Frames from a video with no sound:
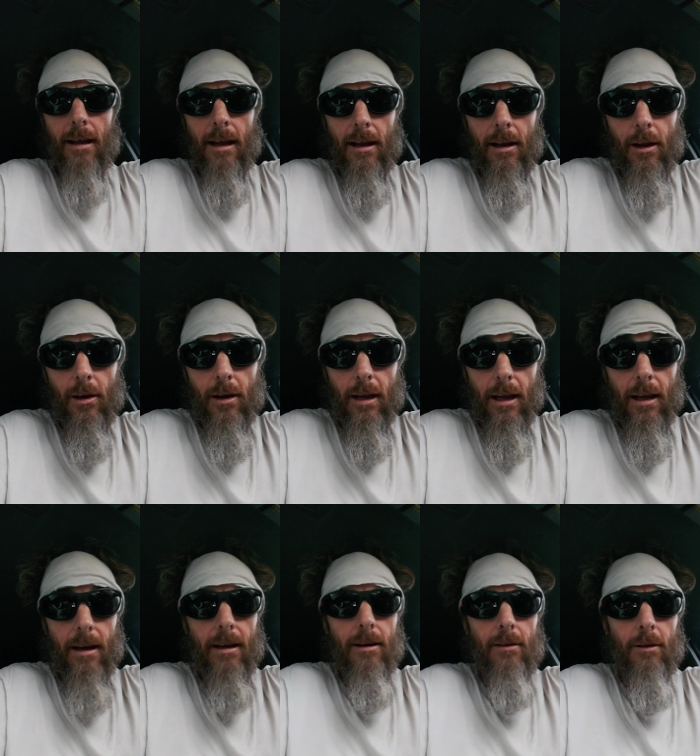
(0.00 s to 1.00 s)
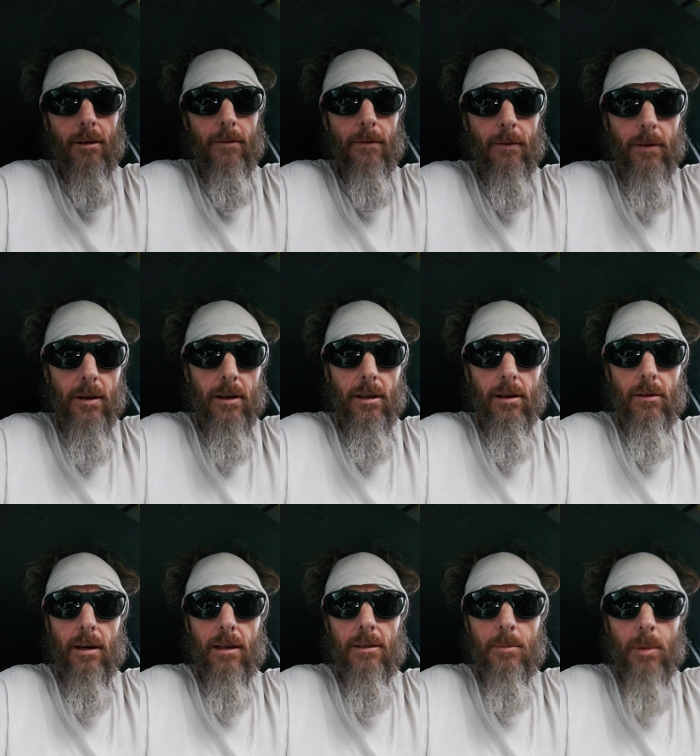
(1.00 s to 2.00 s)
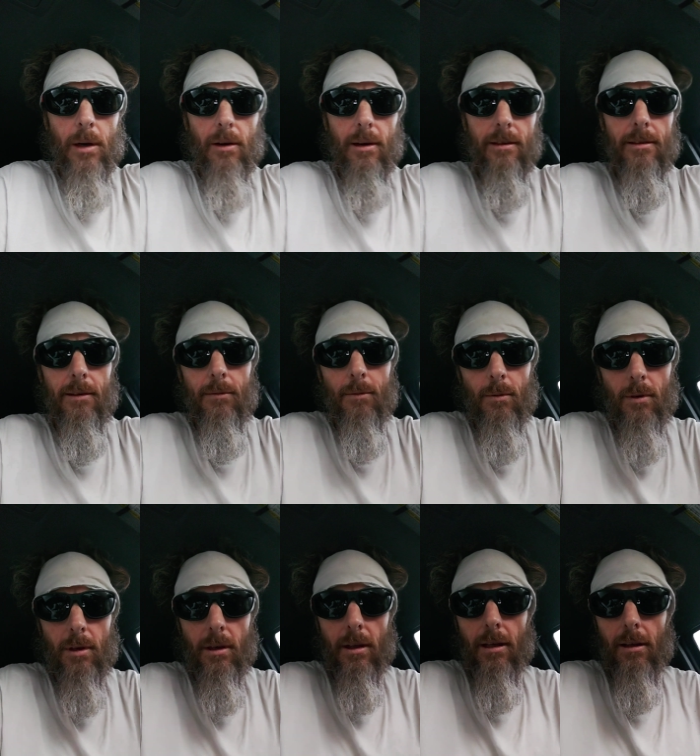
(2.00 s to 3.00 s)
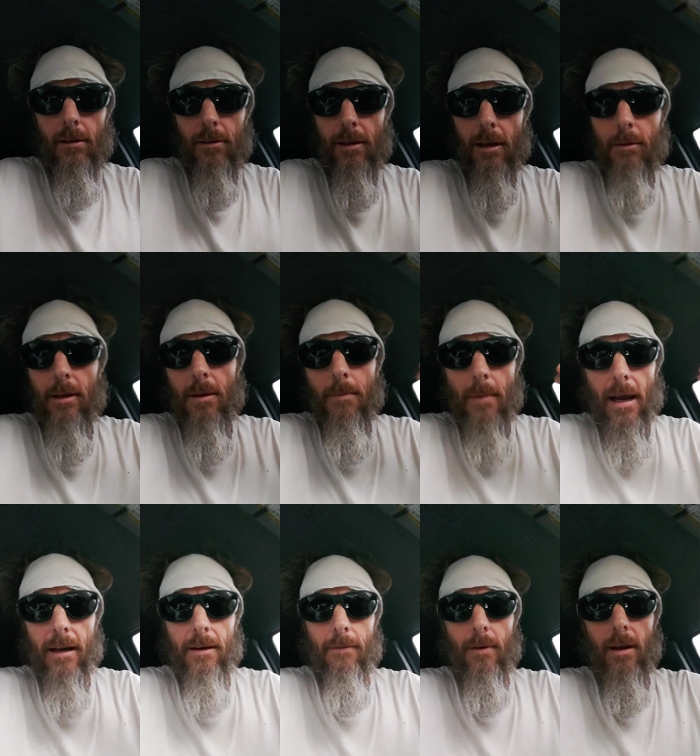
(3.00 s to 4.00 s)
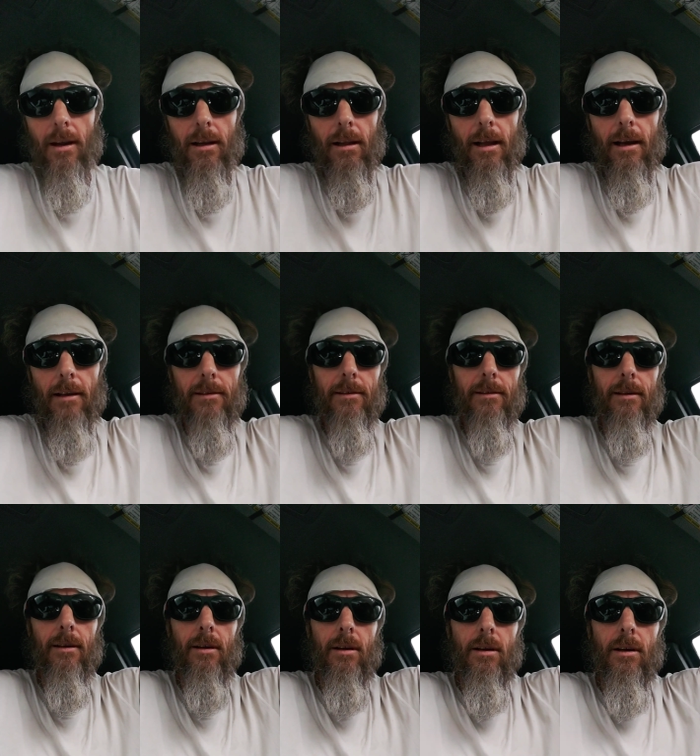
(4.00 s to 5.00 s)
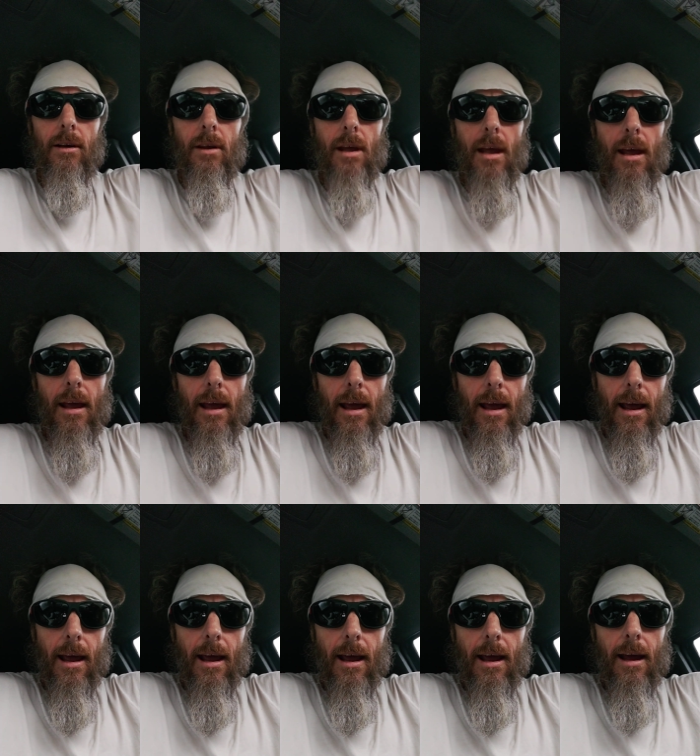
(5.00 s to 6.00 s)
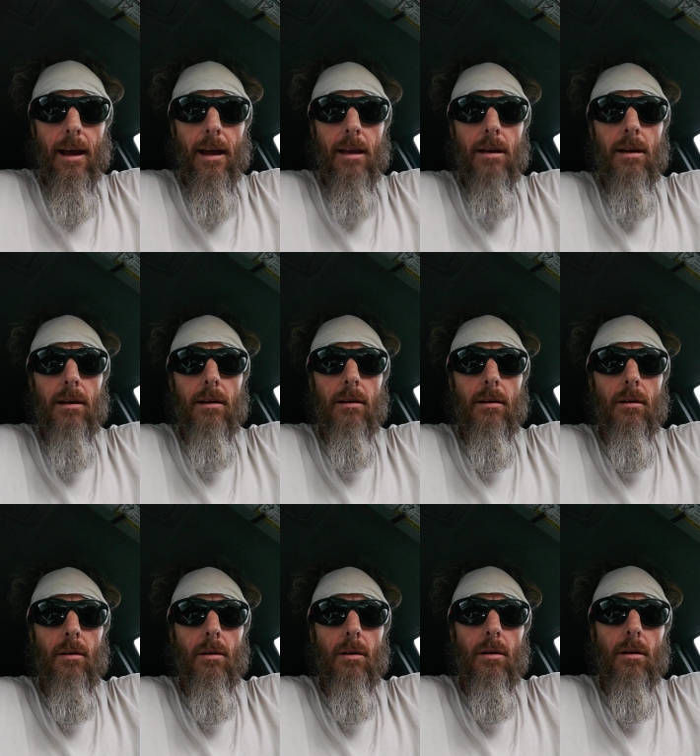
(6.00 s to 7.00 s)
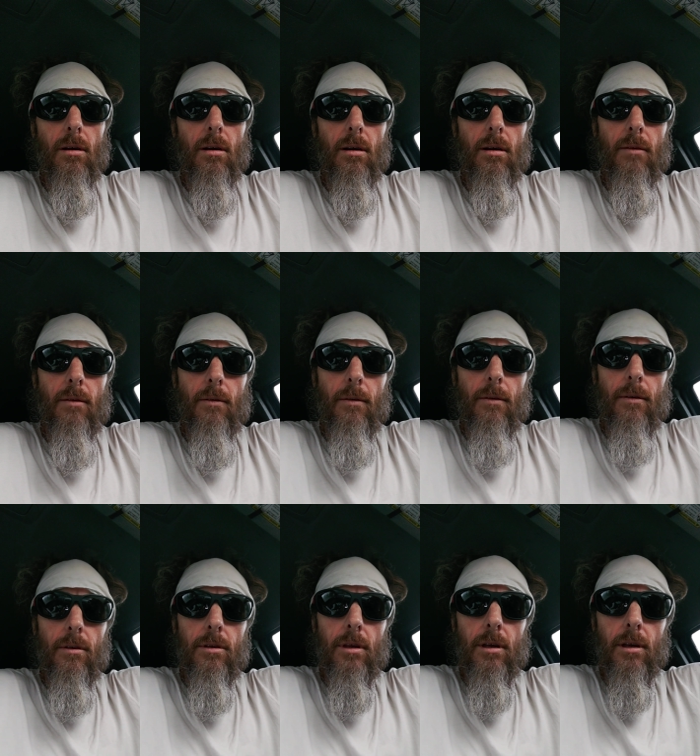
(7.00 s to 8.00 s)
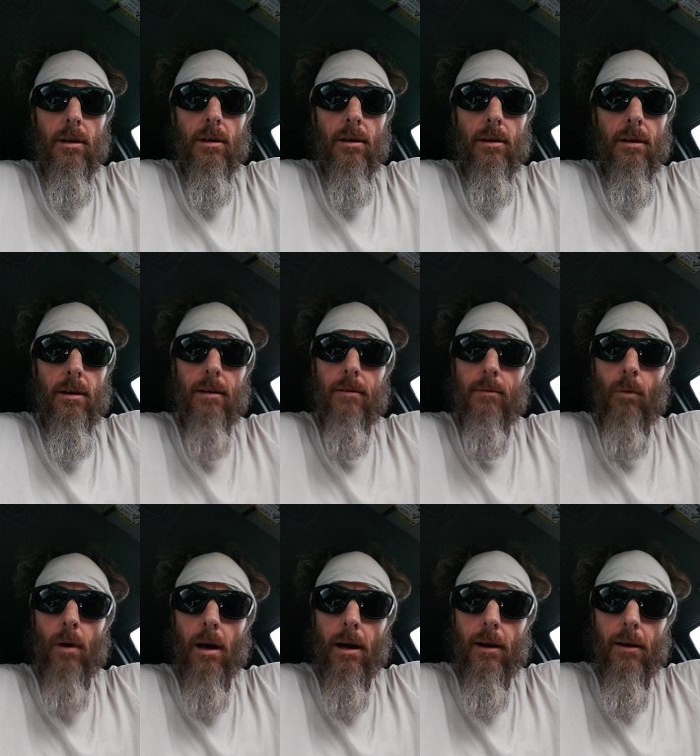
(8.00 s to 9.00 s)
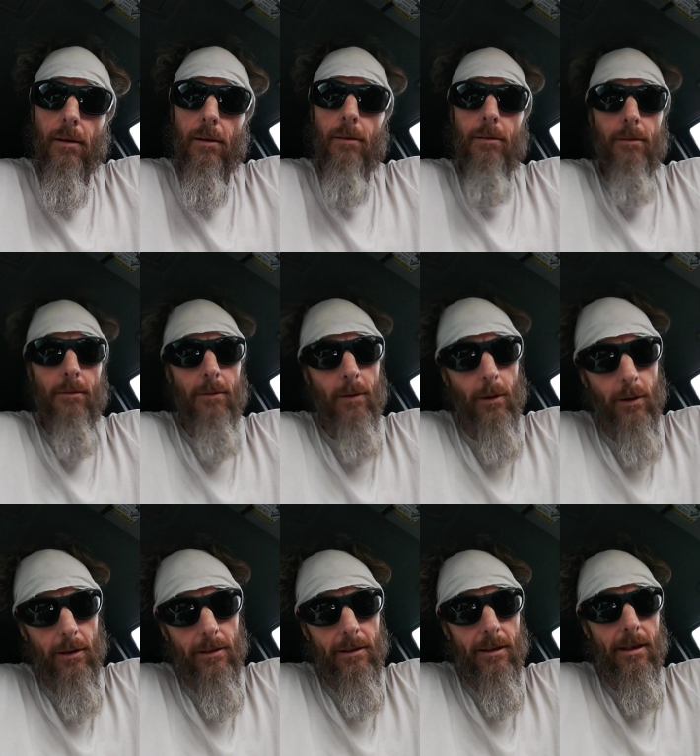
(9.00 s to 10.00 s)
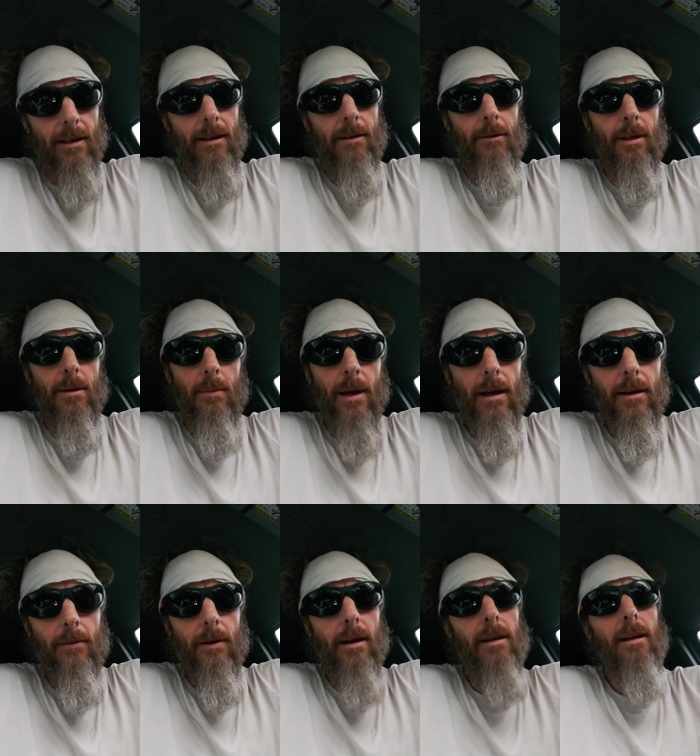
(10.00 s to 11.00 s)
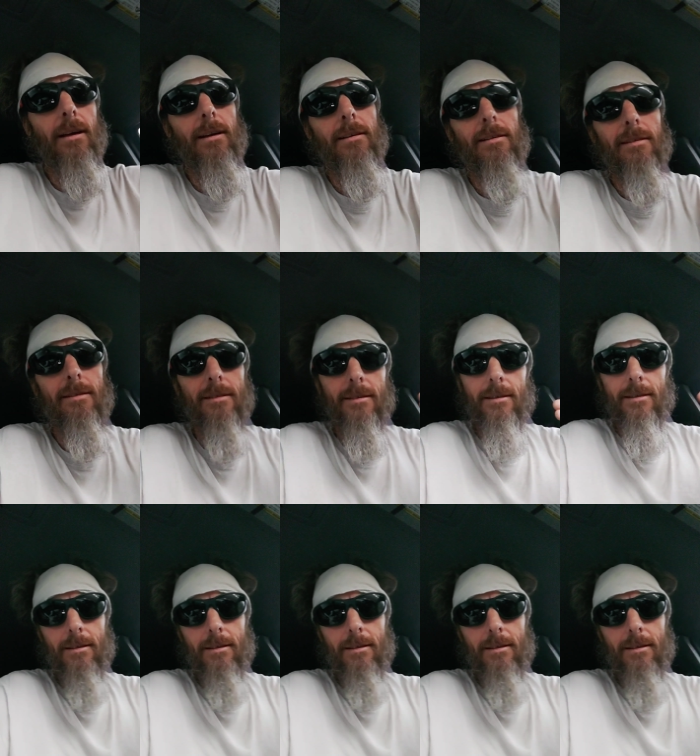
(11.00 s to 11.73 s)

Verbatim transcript: and look at it or feel it or experience it really close, like with a magnifying glass. And to while focusing with a magnifying glass,